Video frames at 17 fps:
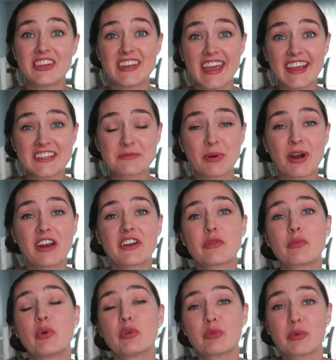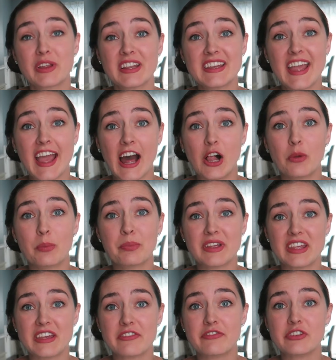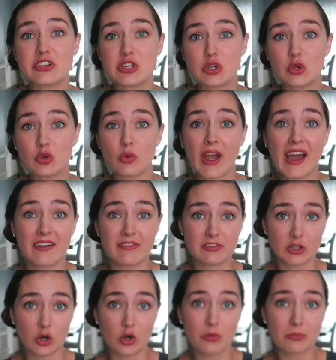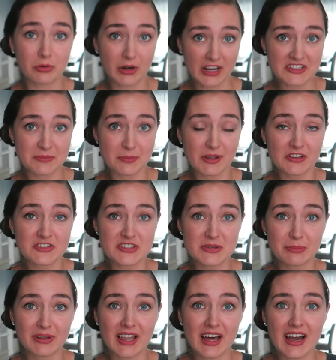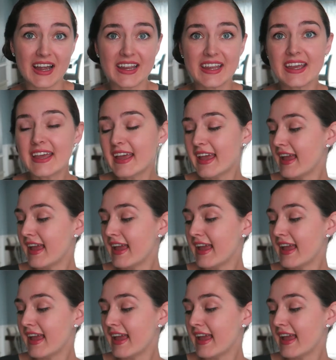The next product will really help if you have low breast milk supply.